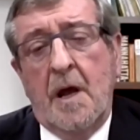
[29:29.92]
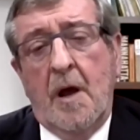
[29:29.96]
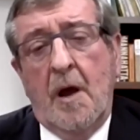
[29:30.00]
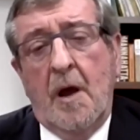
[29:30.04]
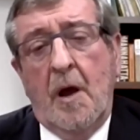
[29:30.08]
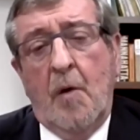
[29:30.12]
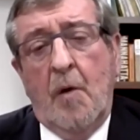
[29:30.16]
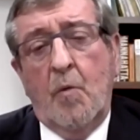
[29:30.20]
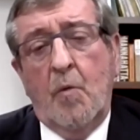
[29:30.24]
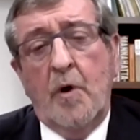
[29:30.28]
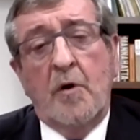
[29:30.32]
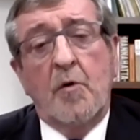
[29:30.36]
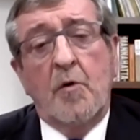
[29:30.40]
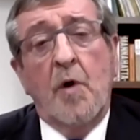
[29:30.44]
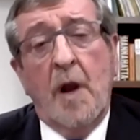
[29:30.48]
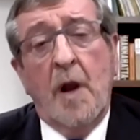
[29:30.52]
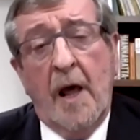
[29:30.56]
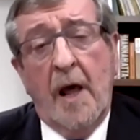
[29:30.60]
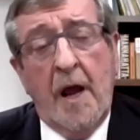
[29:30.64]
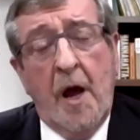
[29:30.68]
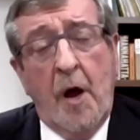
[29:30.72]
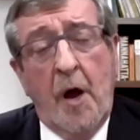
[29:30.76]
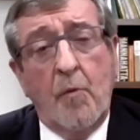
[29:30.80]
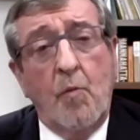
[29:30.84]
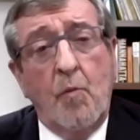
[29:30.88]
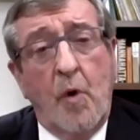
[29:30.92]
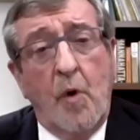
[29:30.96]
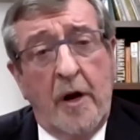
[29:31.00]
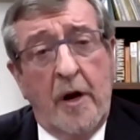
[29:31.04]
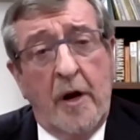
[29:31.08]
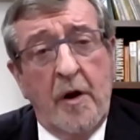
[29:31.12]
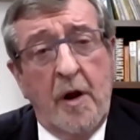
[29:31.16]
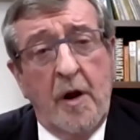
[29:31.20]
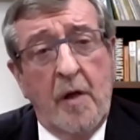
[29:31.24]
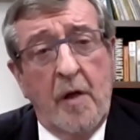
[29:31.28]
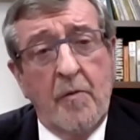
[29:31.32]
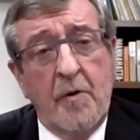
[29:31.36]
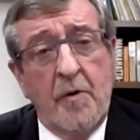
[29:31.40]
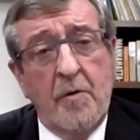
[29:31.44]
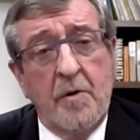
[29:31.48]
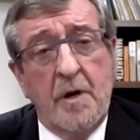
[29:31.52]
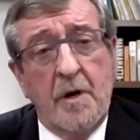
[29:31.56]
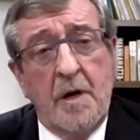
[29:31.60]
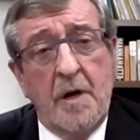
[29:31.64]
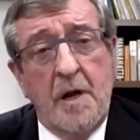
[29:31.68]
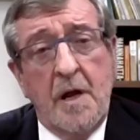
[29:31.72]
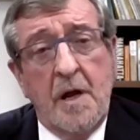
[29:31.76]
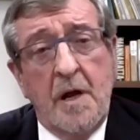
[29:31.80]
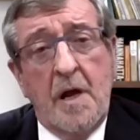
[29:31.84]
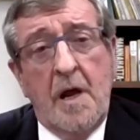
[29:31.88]
We rely on one another,
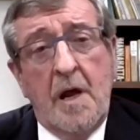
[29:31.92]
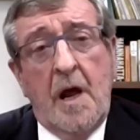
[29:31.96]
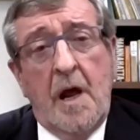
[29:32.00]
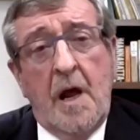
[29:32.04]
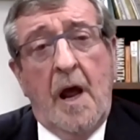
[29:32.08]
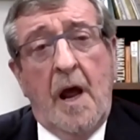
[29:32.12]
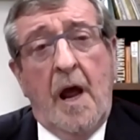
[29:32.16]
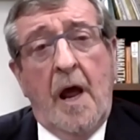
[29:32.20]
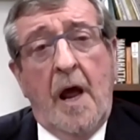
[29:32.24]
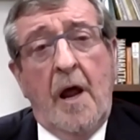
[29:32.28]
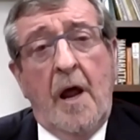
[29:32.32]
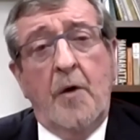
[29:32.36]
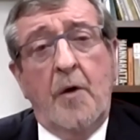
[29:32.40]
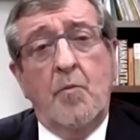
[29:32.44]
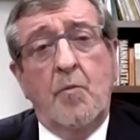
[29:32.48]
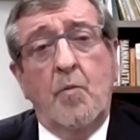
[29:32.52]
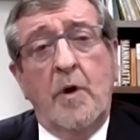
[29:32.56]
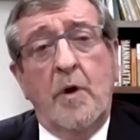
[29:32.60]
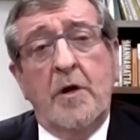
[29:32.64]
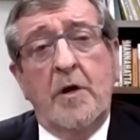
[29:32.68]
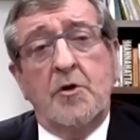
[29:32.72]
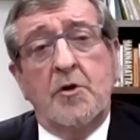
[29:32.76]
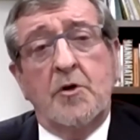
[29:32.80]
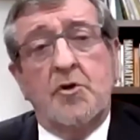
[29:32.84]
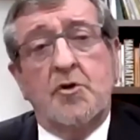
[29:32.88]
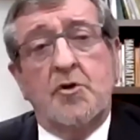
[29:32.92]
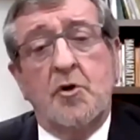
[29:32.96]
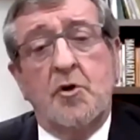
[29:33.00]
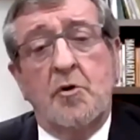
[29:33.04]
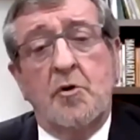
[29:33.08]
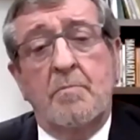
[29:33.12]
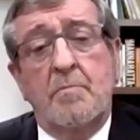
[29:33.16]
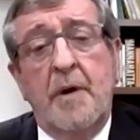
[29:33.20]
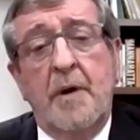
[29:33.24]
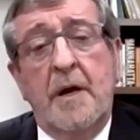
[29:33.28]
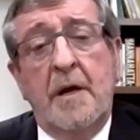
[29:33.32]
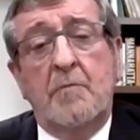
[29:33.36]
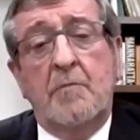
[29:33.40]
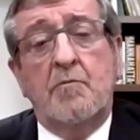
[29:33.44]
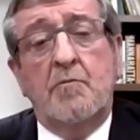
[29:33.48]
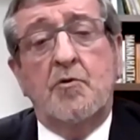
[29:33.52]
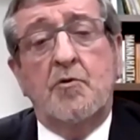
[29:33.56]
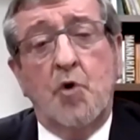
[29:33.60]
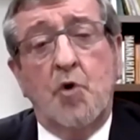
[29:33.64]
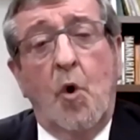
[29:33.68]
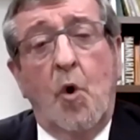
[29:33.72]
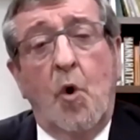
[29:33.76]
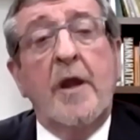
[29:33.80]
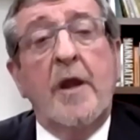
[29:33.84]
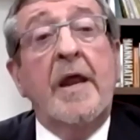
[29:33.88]
and we should be
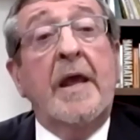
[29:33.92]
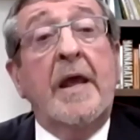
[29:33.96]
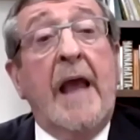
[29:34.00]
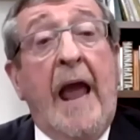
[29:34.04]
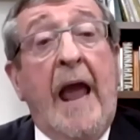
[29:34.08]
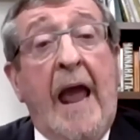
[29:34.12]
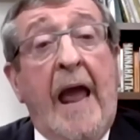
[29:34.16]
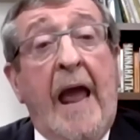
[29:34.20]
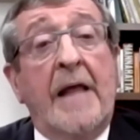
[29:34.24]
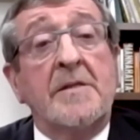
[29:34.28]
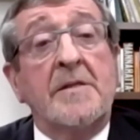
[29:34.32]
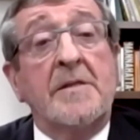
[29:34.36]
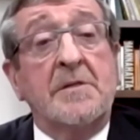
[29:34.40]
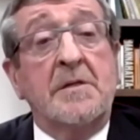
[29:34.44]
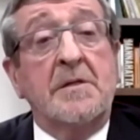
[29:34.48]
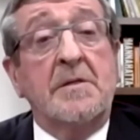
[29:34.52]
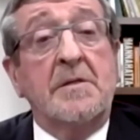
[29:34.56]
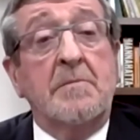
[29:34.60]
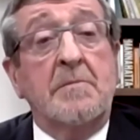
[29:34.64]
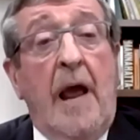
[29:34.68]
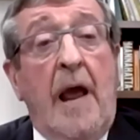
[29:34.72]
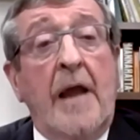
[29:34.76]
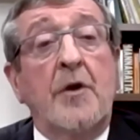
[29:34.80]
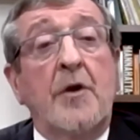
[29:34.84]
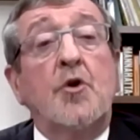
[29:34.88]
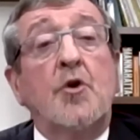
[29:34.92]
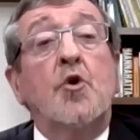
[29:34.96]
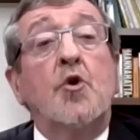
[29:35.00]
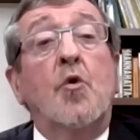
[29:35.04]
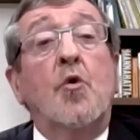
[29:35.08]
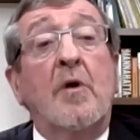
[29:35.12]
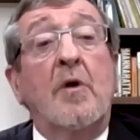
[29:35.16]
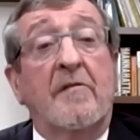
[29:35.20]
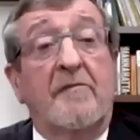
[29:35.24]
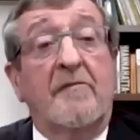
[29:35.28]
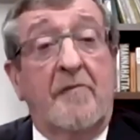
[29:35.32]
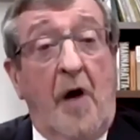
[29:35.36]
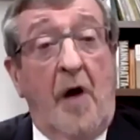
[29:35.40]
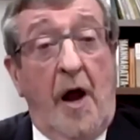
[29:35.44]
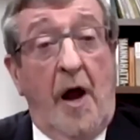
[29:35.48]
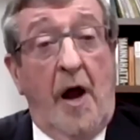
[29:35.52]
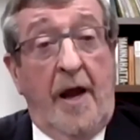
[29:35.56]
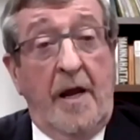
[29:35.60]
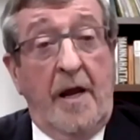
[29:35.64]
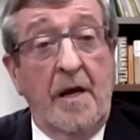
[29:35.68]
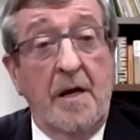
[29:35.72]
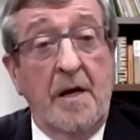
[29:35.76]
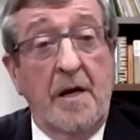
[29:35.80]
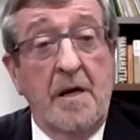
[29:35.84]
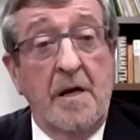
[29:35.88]
joining hands and
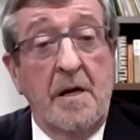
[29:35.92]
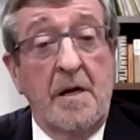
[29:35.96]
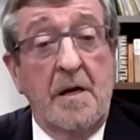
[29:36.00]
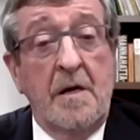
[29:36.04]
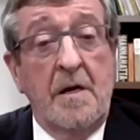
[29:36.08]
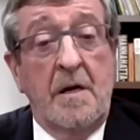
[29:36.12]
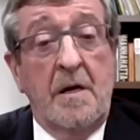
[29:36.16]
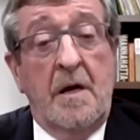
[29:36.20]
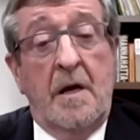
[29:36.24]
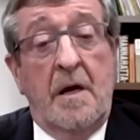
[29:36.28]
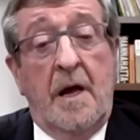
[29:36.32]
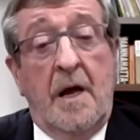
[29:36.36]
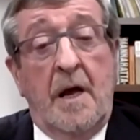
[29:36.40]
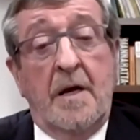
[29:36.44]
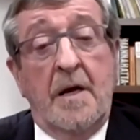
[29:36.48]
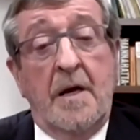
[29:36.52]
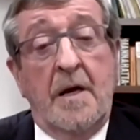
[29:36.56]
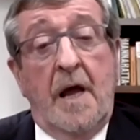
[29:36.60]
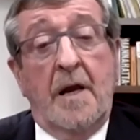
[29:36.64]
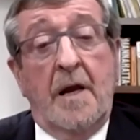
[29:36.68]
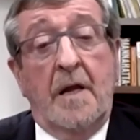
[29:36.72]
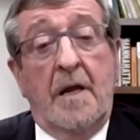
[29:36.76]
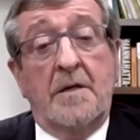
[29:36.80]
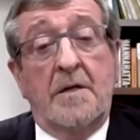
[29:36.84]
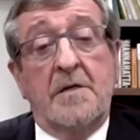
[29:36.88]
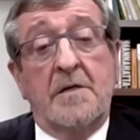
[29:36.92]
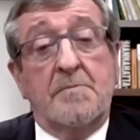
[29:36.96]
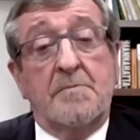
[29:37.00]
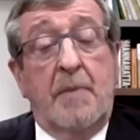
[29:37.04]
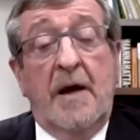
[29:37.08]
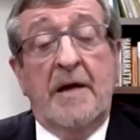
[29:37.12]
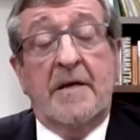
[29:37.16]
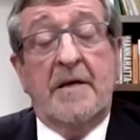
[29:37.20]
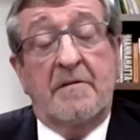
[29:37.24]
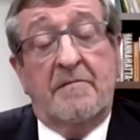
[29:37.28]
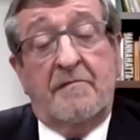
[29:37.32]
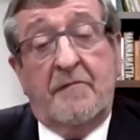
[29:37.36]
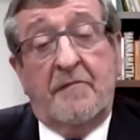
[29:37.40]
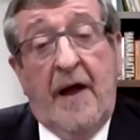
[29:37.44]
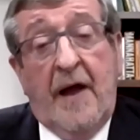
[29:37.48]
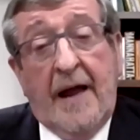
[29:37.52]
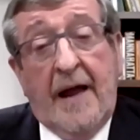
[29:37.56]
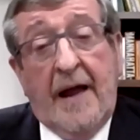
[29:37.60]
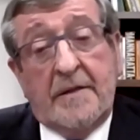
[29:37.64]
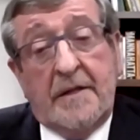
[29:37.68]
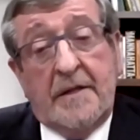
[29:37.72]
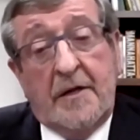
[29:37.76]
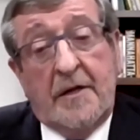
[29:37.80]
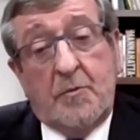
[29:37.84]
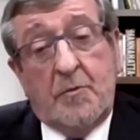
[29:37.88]
unifying, despite the
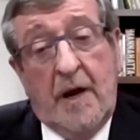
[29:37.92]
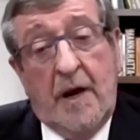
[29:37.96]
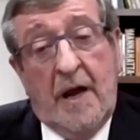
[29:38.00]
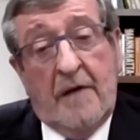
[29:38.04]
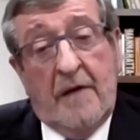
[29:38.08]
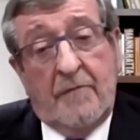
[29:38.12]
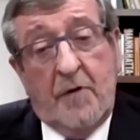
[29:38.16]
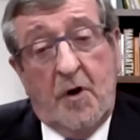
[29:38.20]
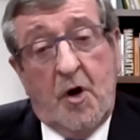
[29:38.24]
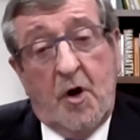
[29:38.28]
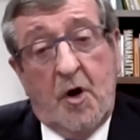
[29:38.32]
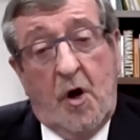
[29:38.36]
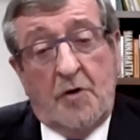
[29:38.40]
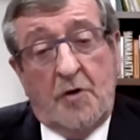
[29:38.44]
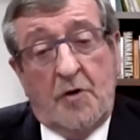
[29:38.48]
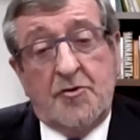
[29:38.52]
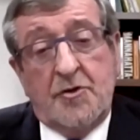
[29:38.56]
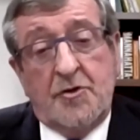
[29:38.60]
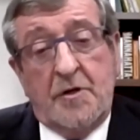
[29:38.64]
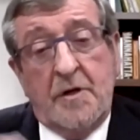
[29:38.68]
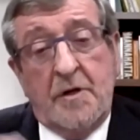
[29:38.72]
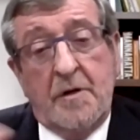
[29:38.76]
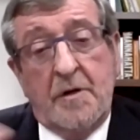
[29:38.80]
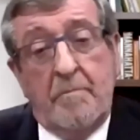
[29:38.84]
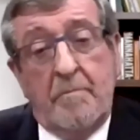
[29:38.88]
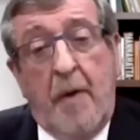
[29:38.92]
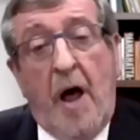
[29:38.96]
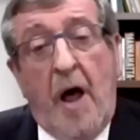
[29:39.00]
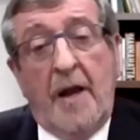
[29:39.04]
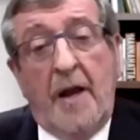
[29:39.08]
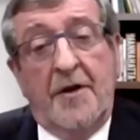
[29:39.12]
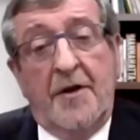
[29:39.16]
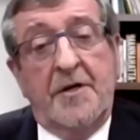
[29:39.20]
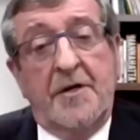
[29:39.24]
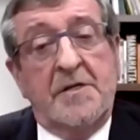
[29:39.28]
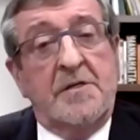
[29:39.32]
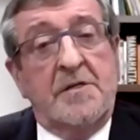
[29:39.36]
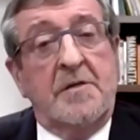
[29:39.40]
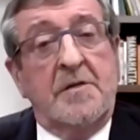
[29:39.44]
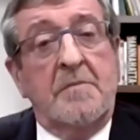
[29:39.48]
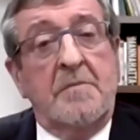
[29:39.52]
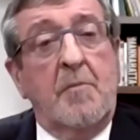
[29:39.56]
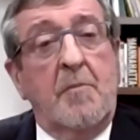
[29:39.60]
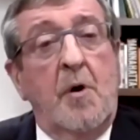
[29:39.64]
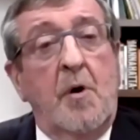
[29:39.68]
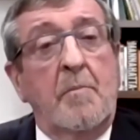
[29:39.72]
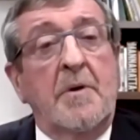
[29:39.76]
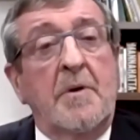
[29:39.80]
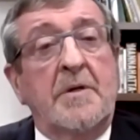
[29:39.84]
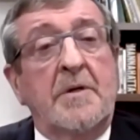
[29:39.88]
fact that we have a culture in politics at the
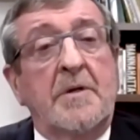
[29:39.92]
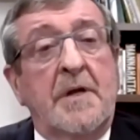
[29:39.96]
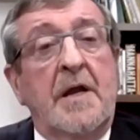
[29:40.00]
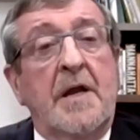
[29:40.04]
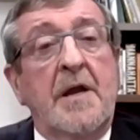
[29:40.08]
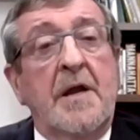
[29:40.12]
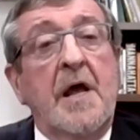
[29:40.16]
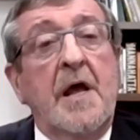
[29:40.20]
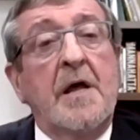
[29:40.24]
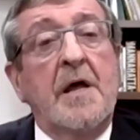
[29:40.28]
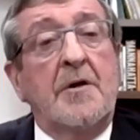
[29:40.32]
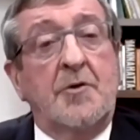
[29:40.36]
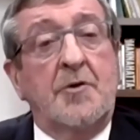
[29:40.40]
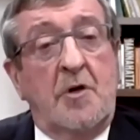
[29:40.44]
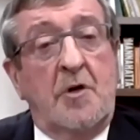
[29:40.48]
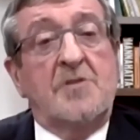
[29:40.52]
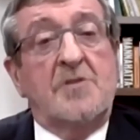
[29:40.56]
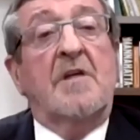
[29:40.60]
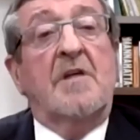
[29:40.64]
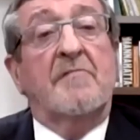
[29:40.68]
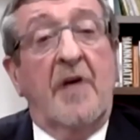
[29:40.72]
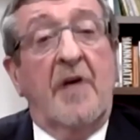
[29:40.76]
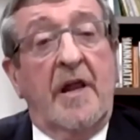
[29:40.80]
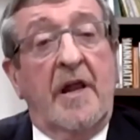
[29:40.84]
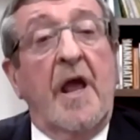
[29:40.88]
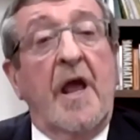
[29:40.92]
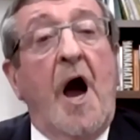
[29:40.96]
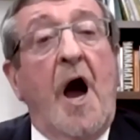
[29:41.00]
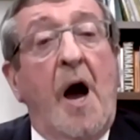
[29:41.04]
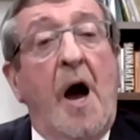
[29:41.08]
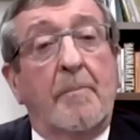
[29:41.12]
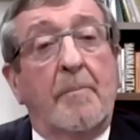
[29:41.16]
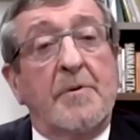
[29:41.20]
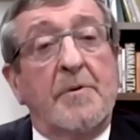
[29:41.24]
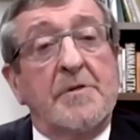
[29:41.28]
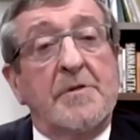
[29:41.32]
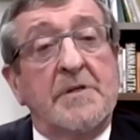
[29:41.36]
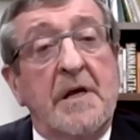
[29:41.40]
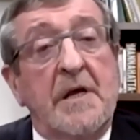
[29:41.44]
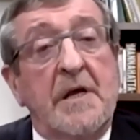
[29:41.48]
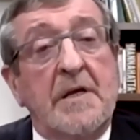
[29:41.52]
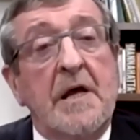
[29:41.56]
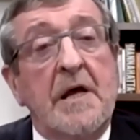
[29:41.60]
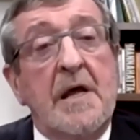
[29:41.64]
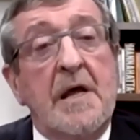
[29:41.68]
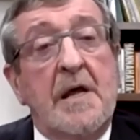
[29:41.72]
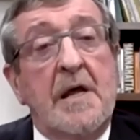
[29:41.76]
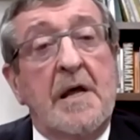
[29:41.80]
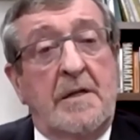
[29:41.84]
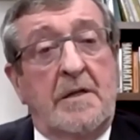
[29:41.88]
moment that does the very opposite.
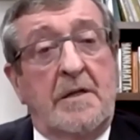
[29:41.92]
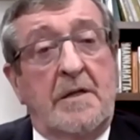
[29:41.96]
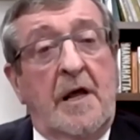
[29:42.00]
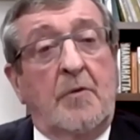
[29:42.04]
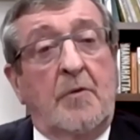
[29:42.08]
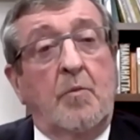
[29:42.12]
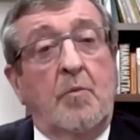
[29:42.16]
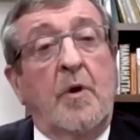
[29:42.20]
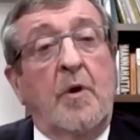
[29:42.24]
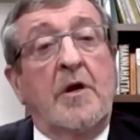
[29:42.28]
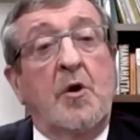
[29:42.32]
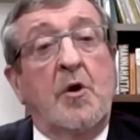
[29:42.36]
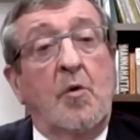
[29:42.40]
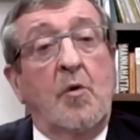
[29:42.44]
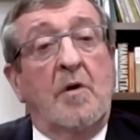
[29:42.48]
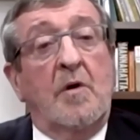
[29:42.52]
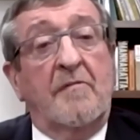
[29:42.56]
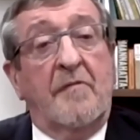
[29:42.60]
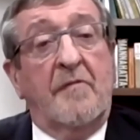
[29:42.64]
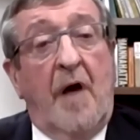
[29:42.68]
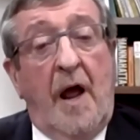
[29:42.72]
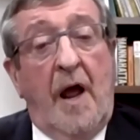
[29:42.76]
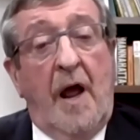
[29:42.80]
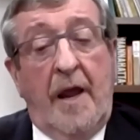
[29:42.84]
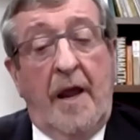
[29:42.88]
that we unify.